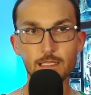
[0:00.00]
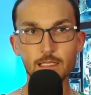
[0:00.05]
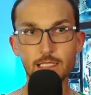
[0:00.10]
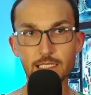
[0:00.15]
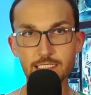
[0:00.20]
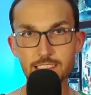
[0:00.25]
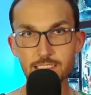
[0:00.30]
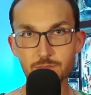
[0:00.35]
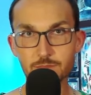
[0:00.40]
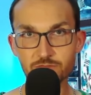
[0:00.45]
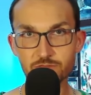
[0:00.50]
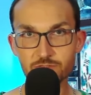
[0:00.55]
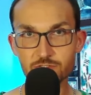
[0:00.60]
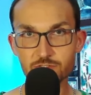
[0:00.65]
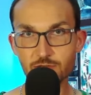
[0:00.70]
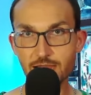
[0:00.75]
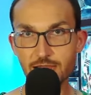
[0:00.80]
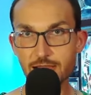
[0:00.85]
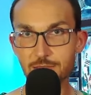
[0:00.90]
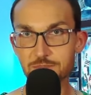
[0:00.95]
Like some of his
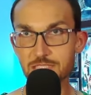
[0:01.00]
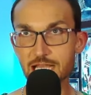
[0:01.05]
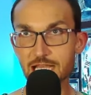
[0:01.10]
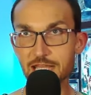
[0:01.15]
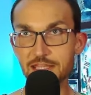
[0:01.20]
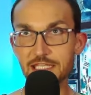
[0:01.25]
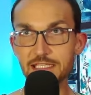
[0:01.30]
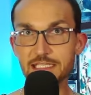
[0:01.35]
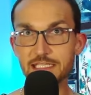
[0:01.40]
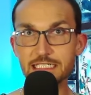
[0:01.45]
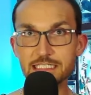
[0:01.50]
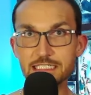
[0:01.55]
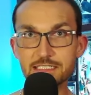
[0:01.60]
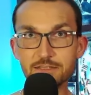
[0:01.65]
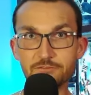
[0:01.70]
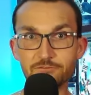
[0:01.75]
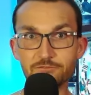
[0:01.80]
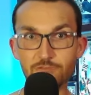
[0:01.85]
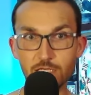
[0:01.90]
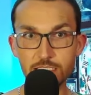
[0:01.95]
raps, I think that he's
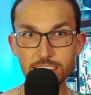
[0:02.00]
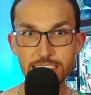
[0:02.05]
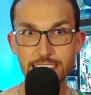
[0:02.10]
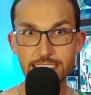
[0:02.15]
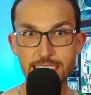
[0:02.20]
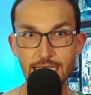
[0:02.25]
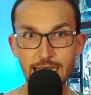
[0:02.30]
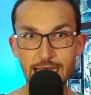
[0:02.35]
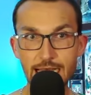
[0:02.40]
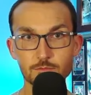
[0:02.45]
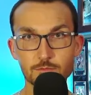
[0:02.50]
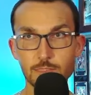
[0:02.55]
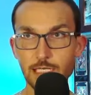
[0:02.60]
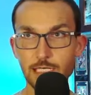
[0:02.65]
a funny guy,